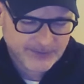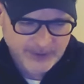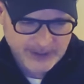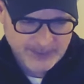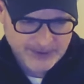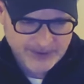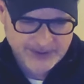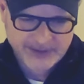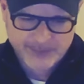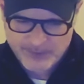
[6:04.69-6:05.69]
Arabia and
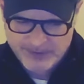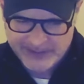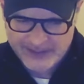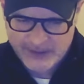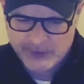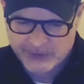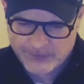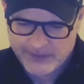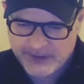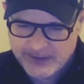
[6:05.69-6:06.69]
these movies, they use sort of,